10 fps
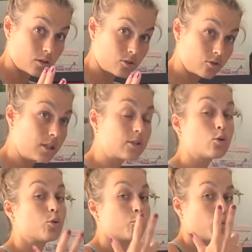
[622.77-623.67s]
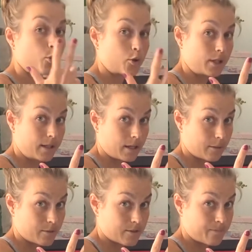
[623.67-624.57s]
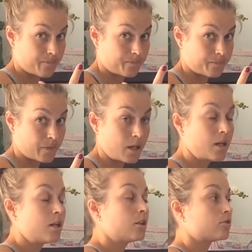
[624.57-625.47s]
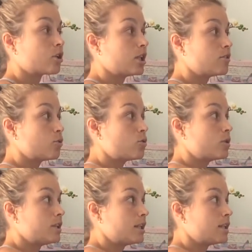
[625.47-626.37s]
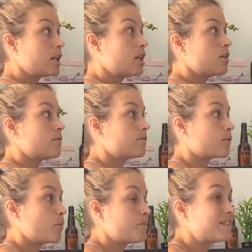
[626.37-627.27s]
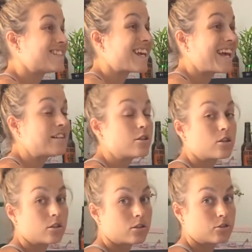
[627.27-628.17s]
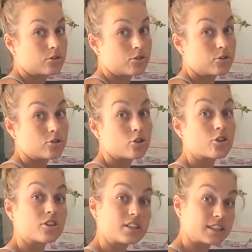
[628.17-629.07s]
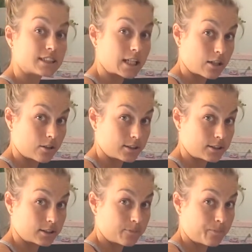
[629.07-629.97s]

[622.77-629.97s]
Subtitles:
Do it 3 times. Try to hold it from 10 to 30 seconds.